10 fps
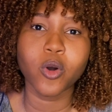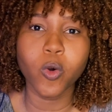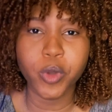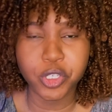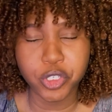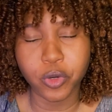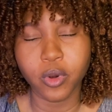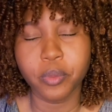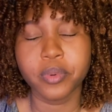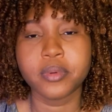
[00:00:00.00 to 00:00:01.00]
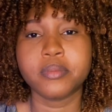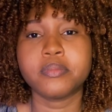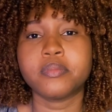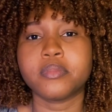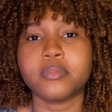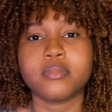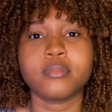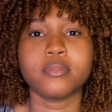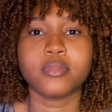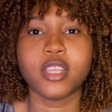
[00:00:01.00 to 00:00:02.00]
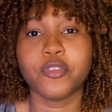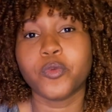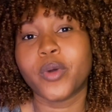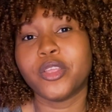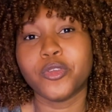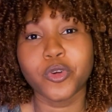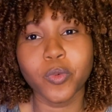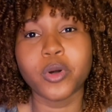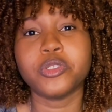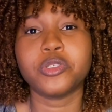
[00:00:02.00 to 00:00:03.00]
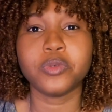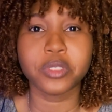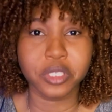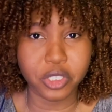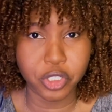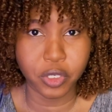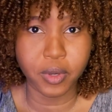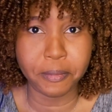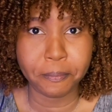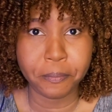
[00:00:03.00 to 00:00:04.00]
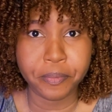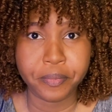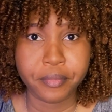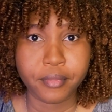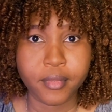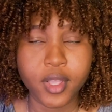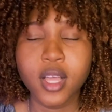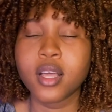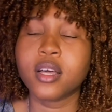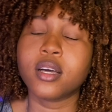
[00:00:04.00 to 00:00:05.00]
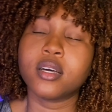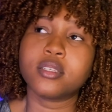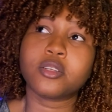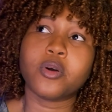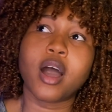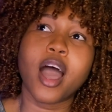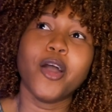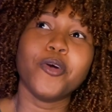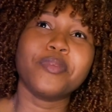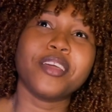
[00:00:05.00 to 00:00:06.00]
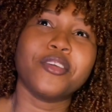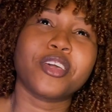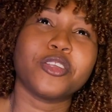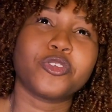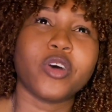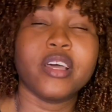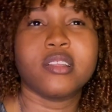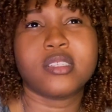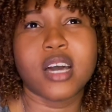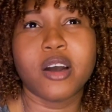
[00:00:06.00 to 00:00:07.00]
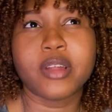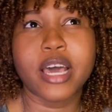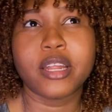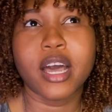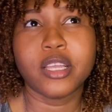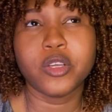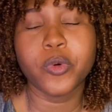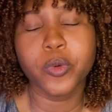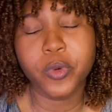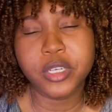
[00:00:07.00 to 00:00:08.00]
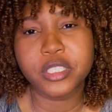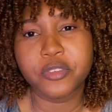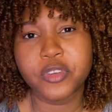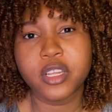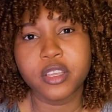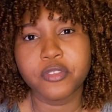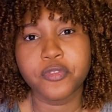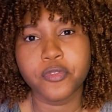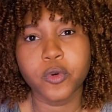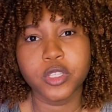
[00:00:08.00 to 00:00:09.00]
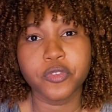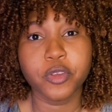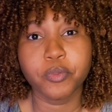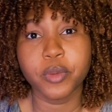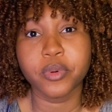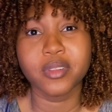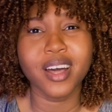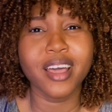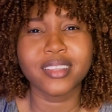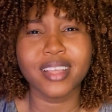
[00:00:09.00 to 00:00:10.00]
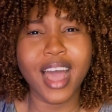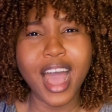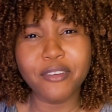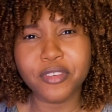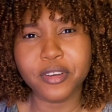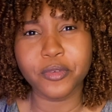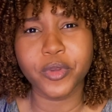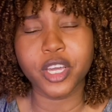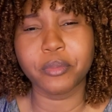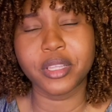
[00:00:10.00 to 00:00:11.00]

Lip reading: always show up. Even when you don't want to, just show up. So I hope that you can try this out. I know it works differently for different people. I have a book